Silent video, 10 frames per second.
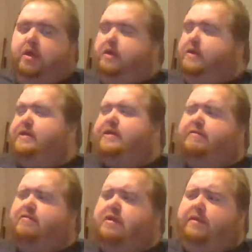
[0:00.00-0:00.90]
This
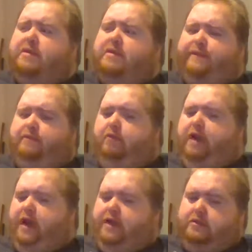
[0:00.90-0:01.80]
isn't really much of a
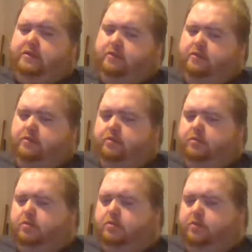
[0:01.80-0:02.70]
rant,
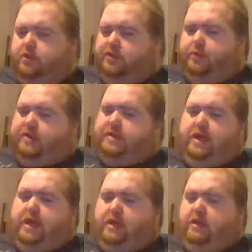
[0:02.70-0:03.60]
as you would
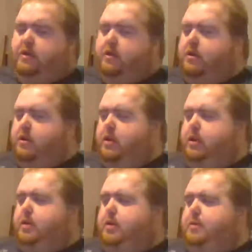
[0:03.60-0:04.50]
say,
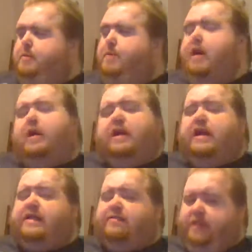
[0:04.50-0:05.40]
but I think
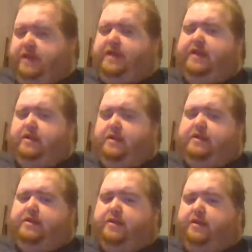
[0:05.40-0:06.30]
that's
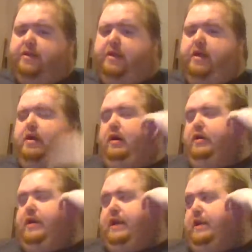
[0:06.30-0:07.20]
ridiculous. I
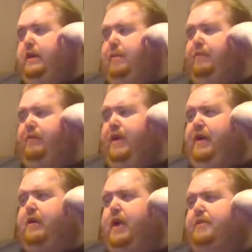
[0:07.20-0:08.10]
think the copyright
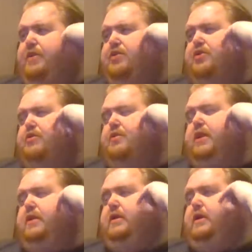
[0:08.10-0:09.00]
claim issues
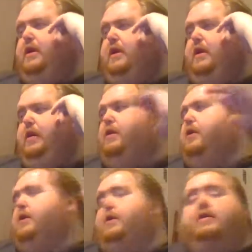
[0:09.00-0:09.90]
need to
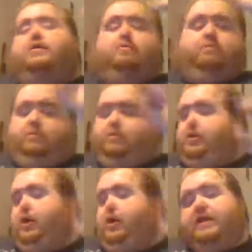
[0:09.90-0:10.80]

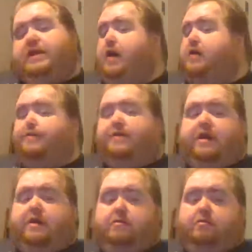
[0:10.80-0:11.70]
tone it down a
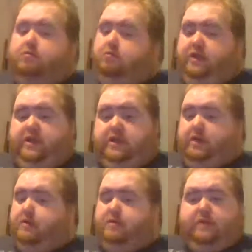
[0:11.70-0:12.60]
bit. They need to
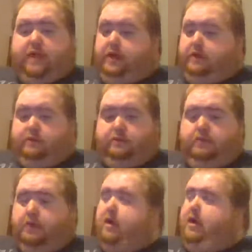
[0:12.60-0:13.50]
tone them down,
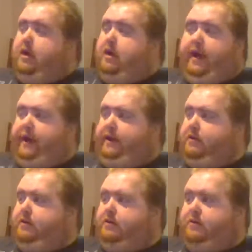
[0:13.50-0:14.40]

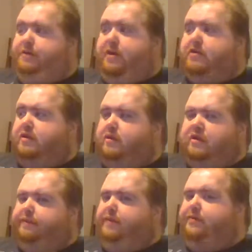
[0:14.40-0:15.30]
especially
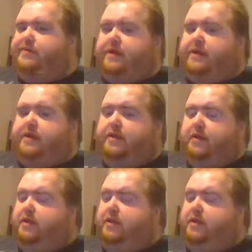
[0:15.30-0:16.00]
with the music.